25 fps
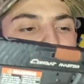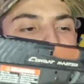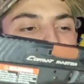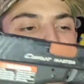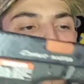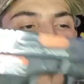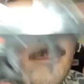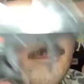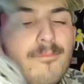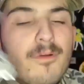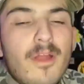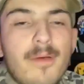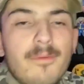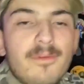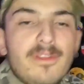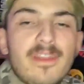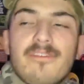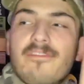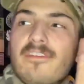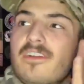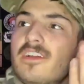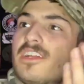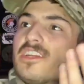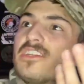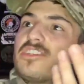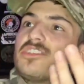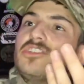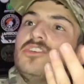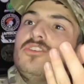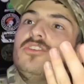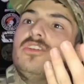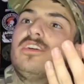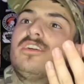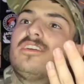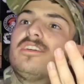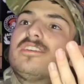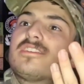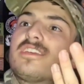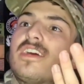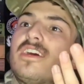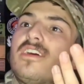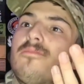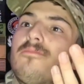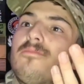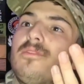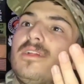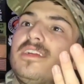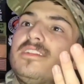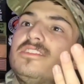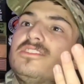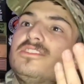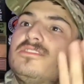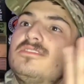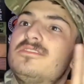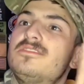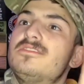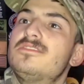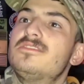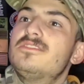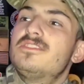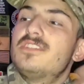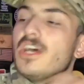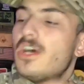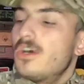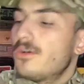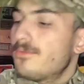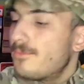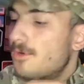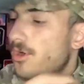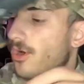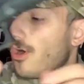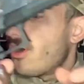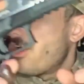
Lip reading: I'm probably never gonna shoot it because I don't play gel ball.